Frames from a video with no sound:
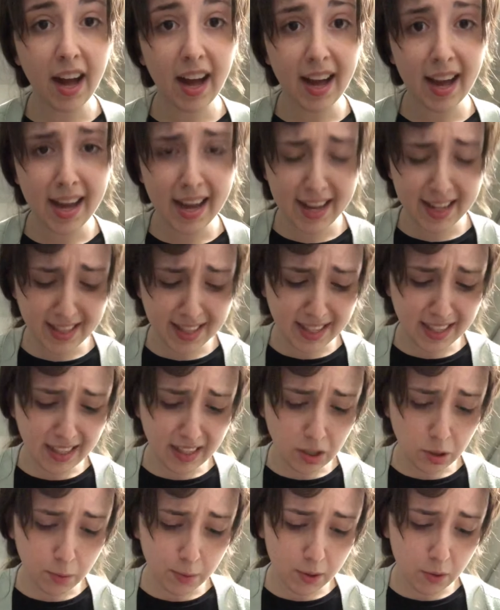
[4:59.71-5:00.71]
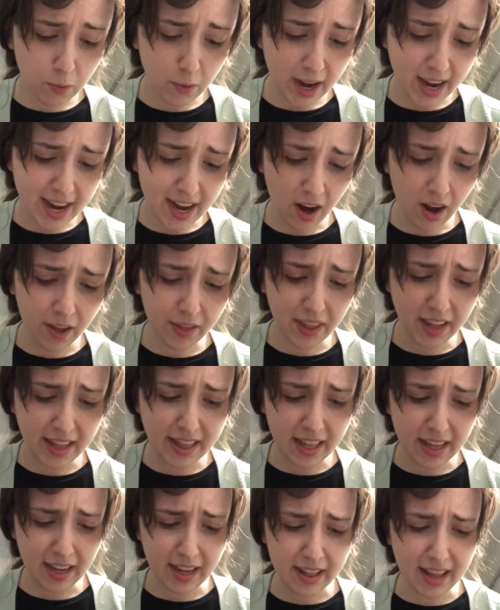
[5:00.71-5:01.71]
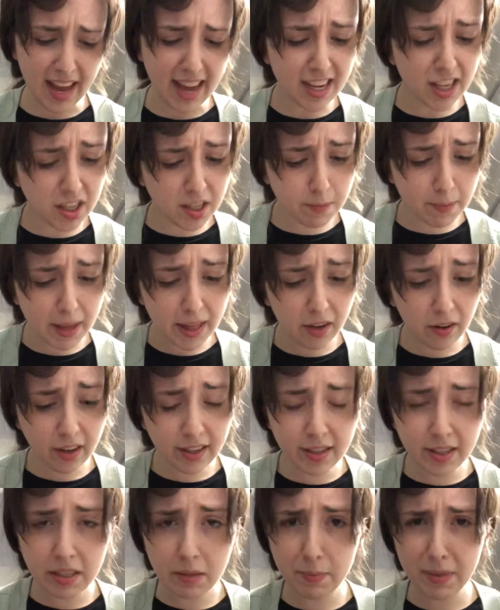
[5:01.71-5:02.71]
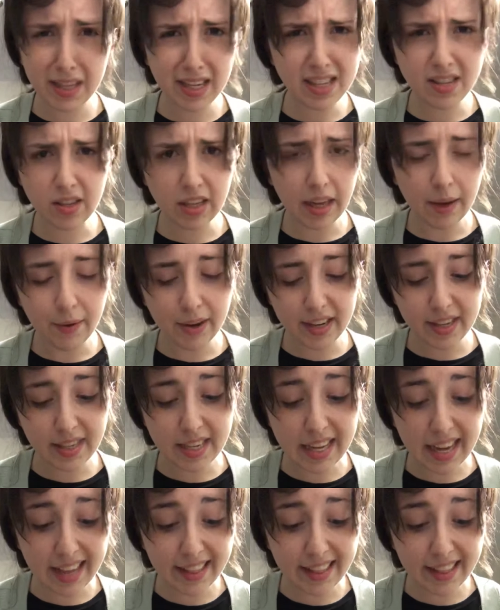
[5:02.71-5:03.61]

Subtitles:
I can see a little bit of white on like the edges by the crust, but that's all I want to see.